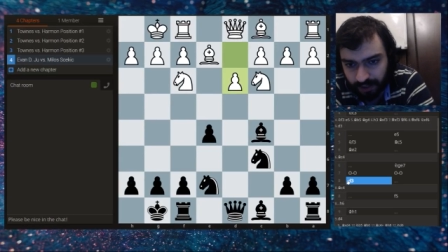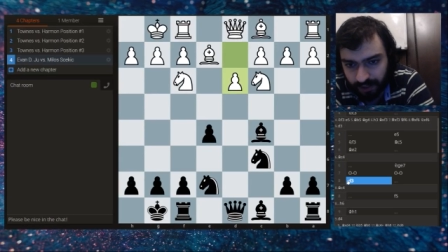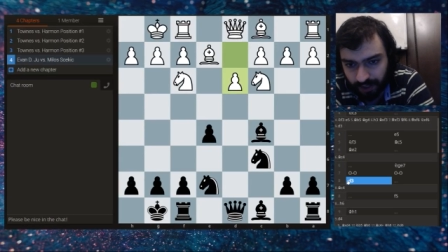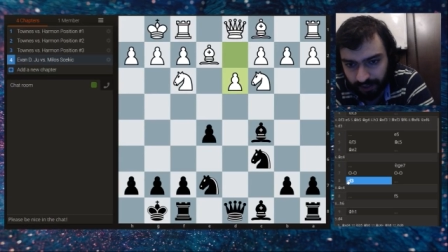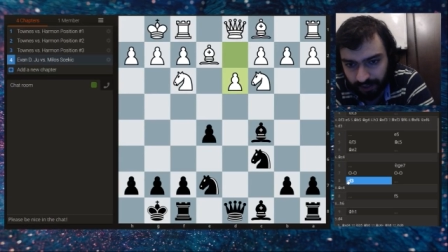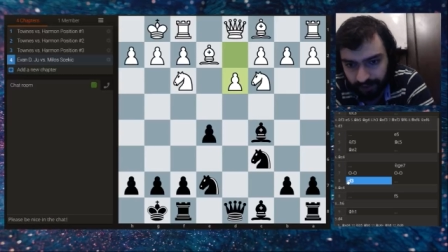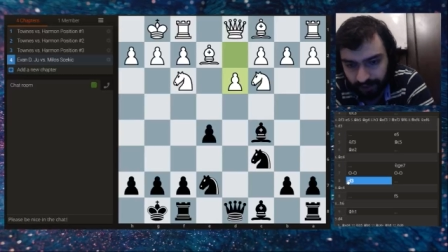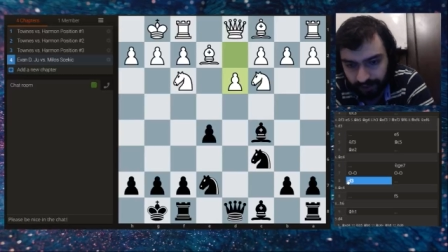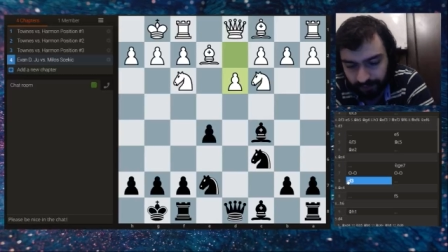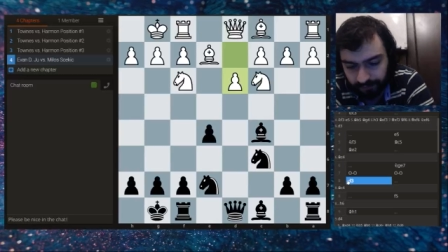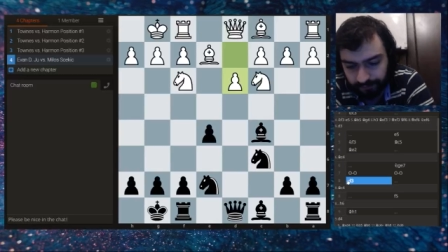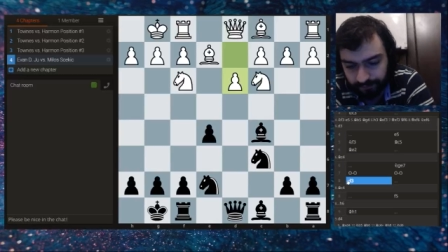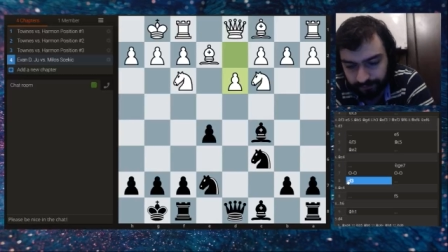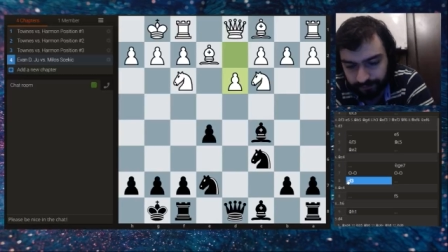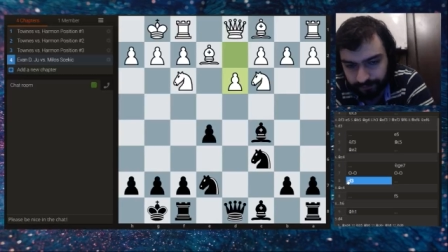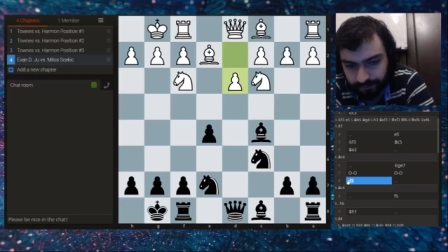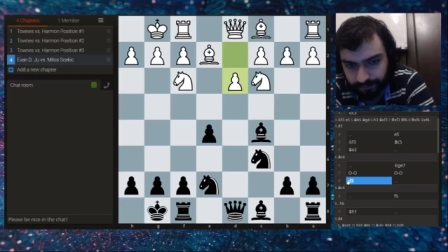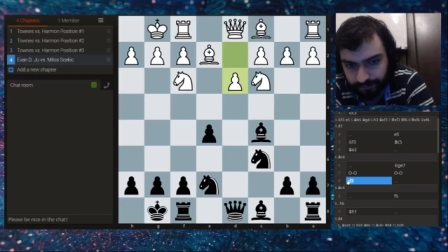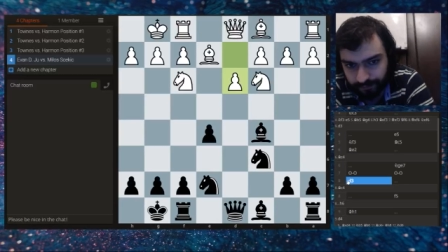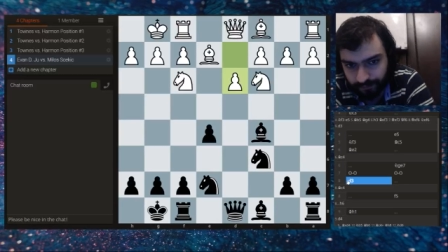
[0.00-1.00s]
Again,
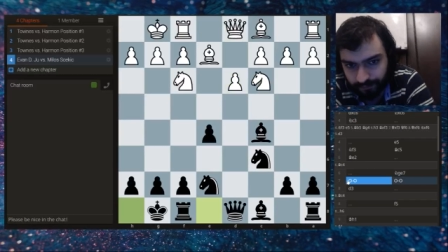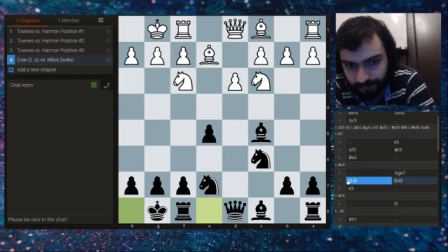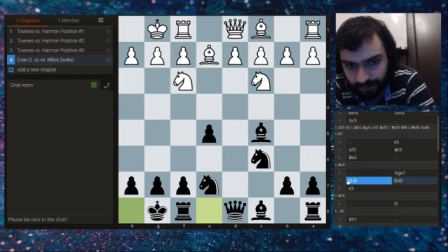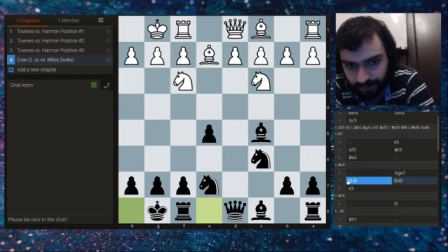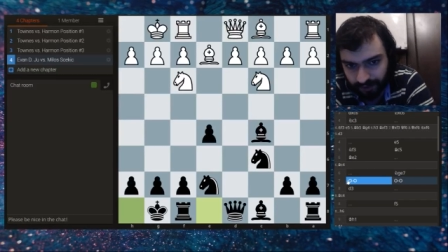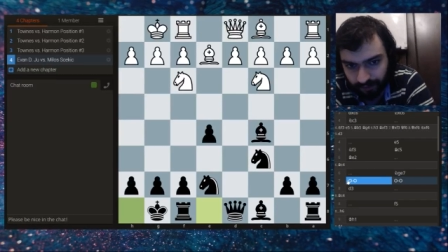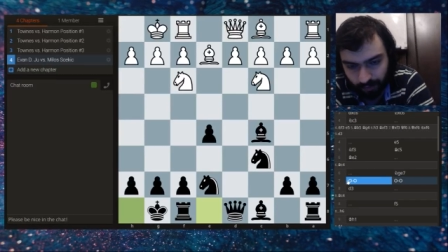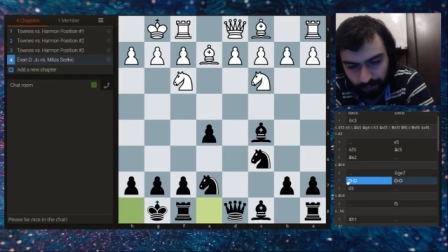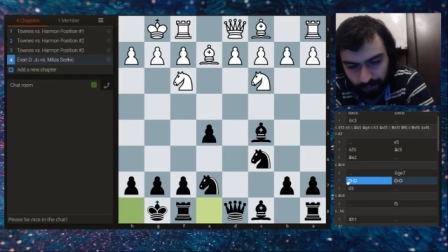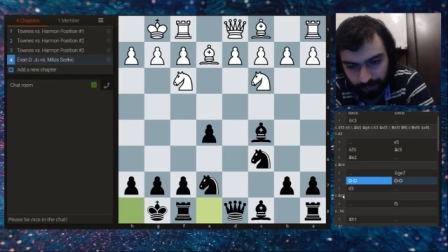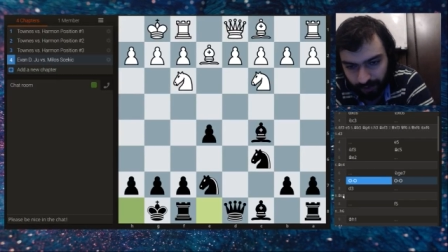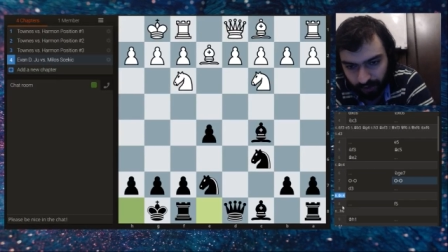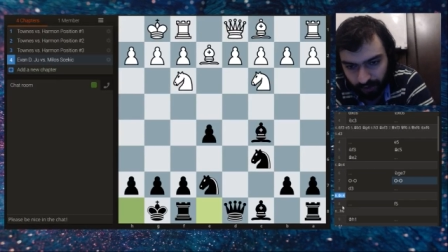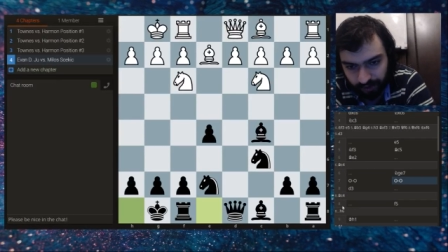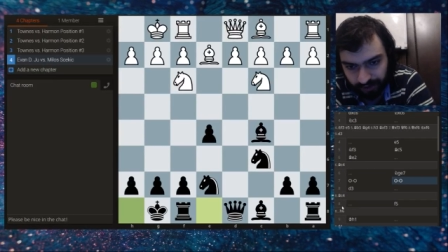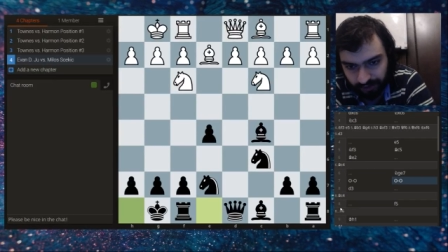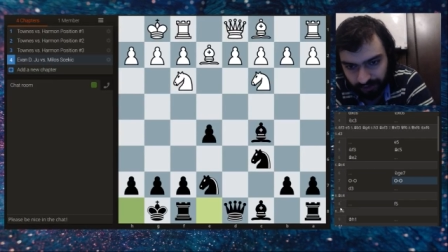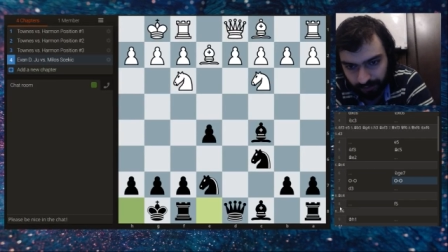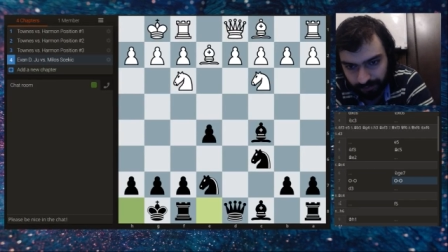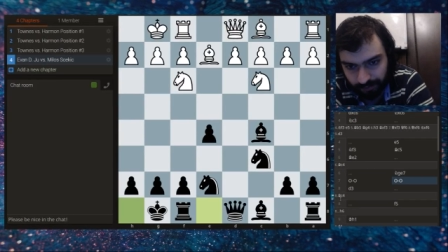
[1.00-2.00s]
don't block
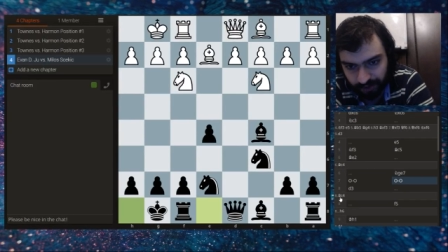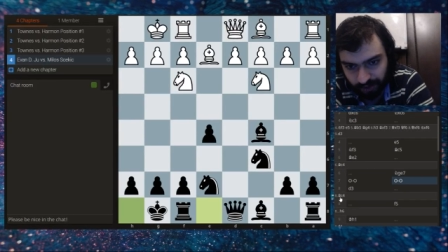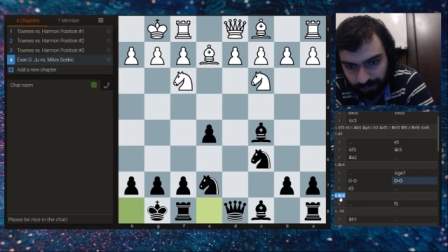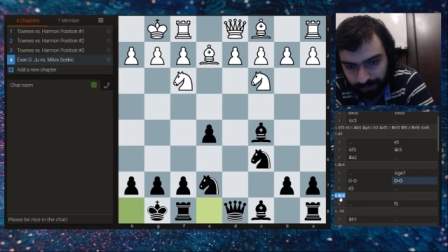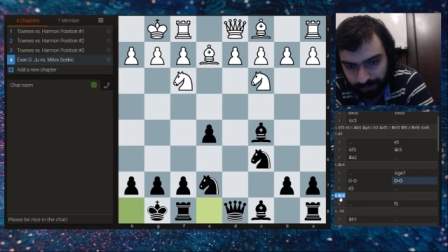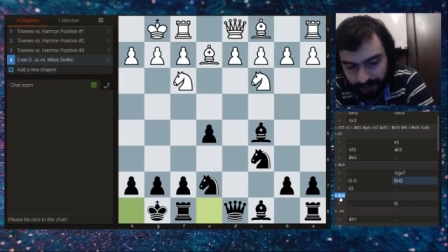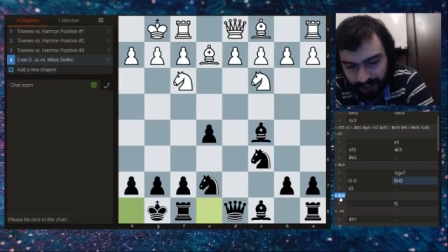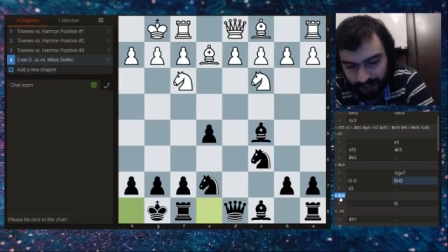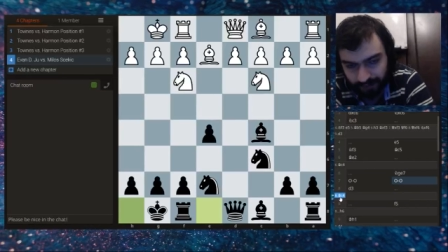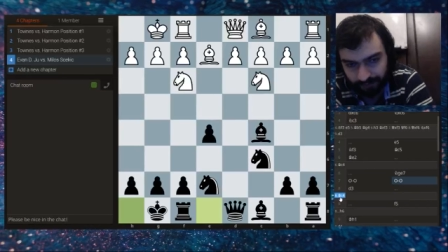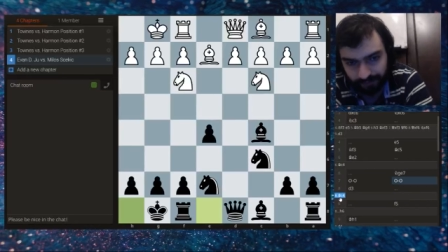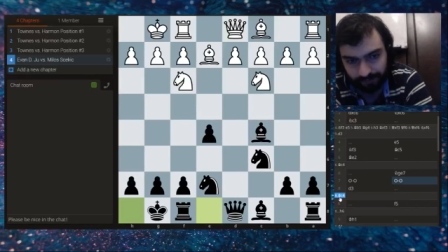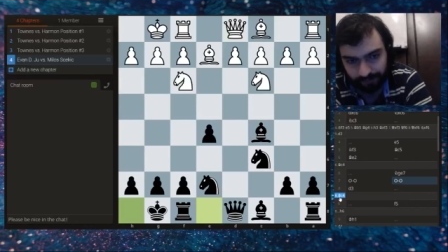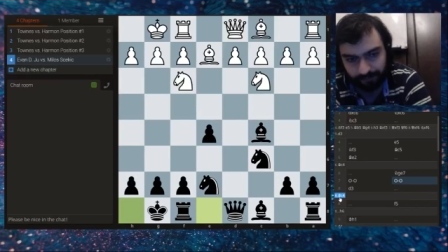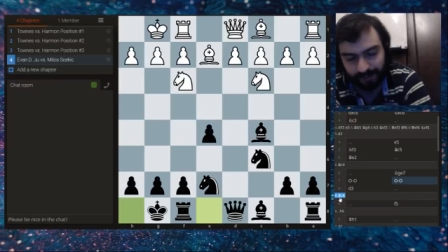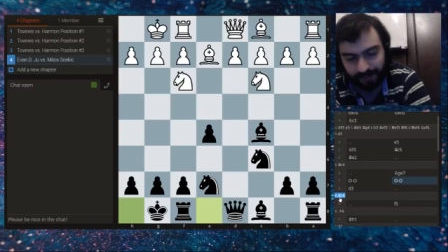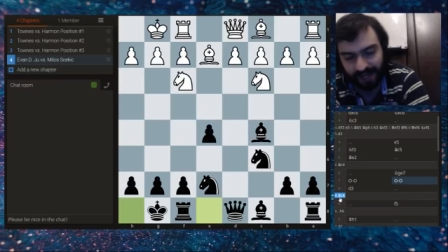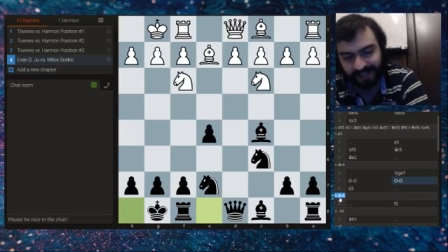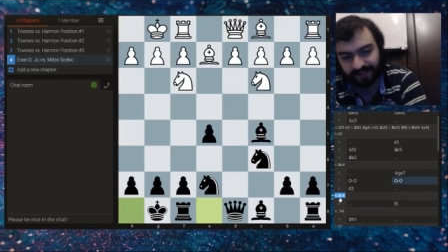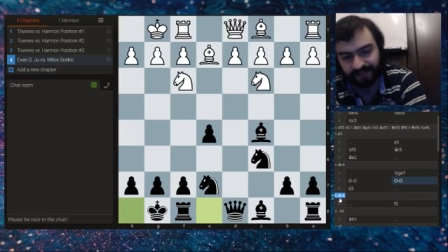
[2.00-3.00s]
in your bishop, man.
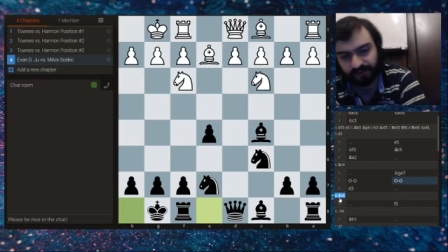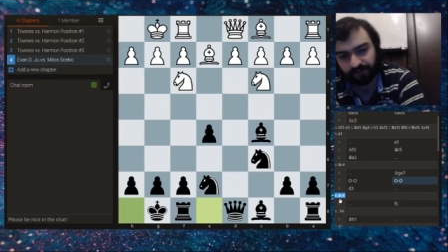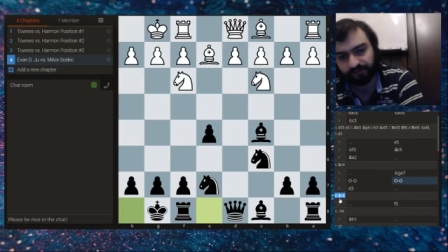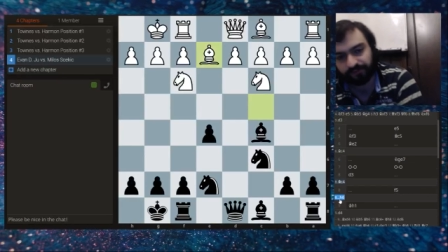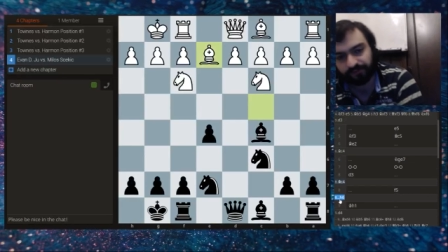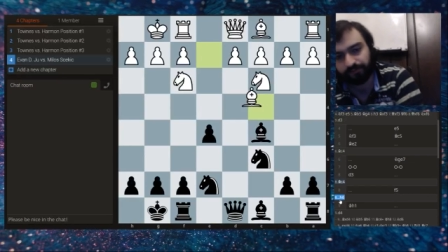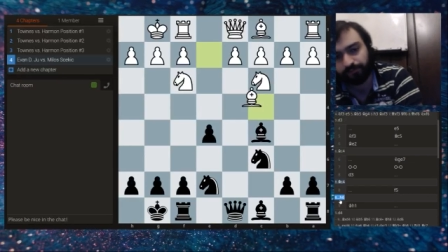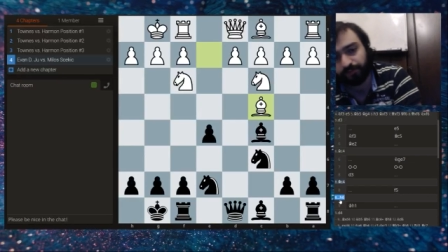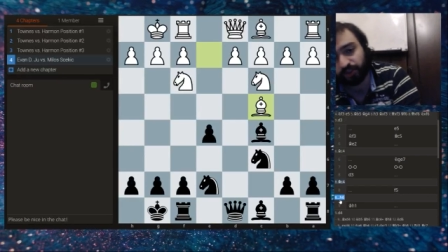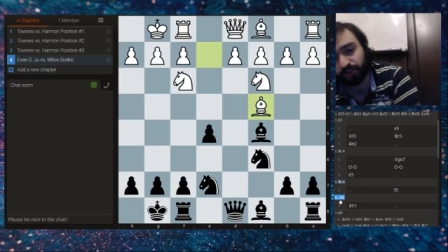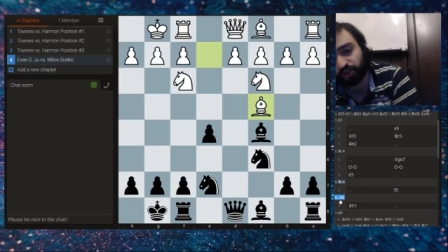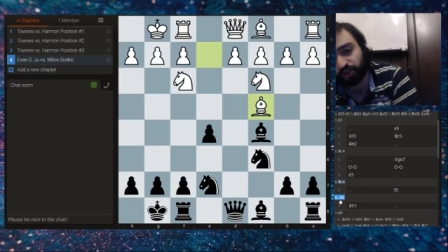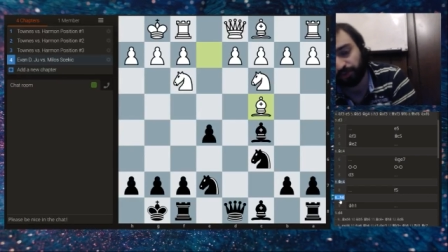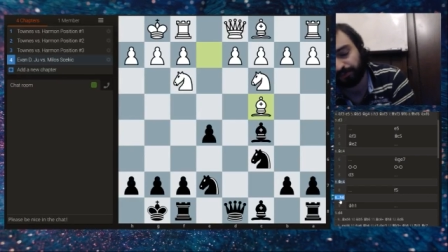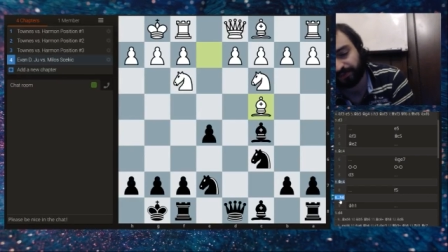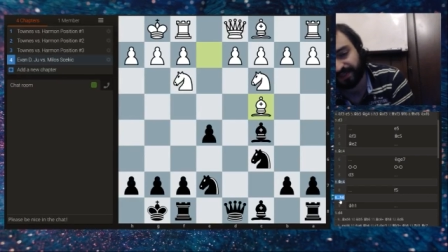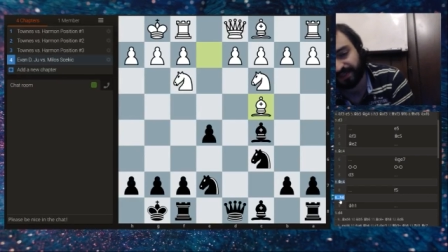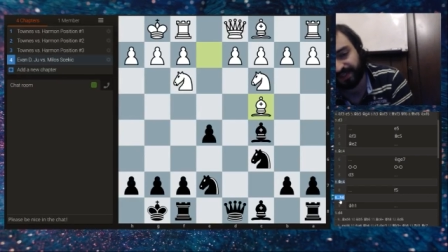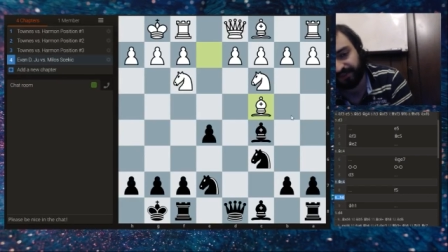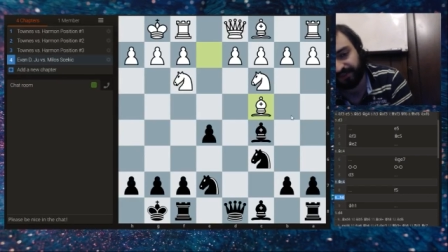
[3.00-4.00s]
Passive.
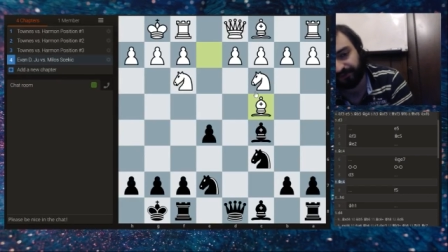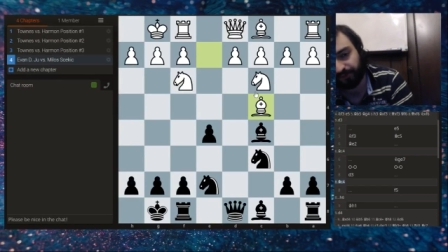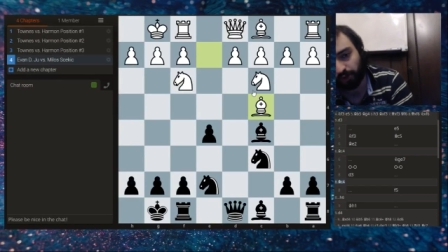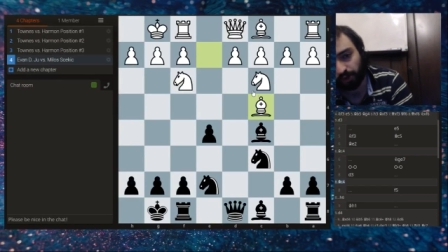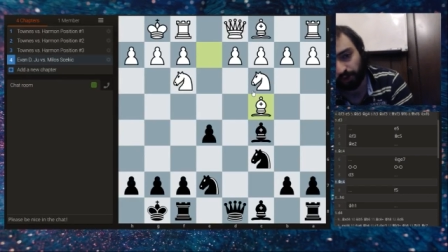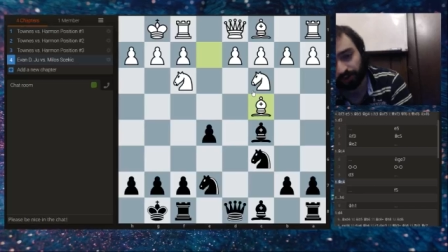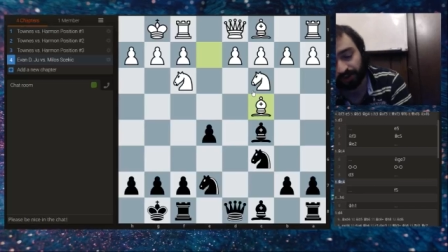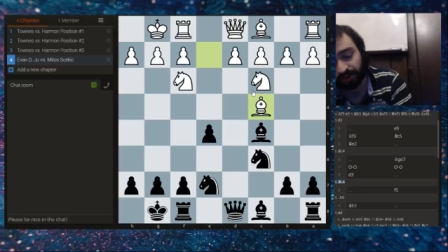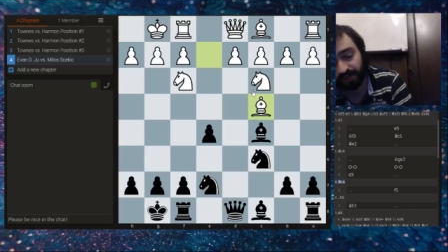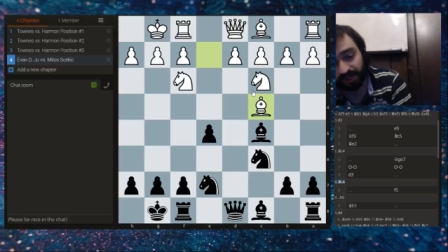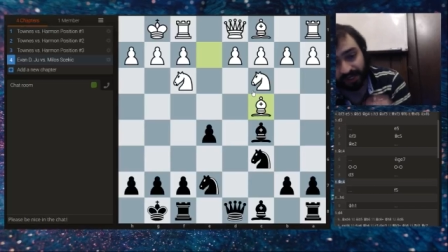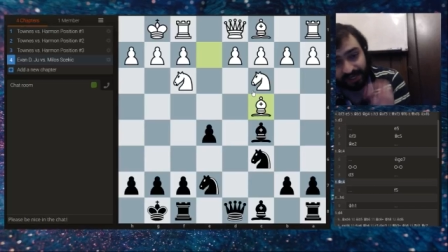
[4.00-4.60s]
Bishop c4.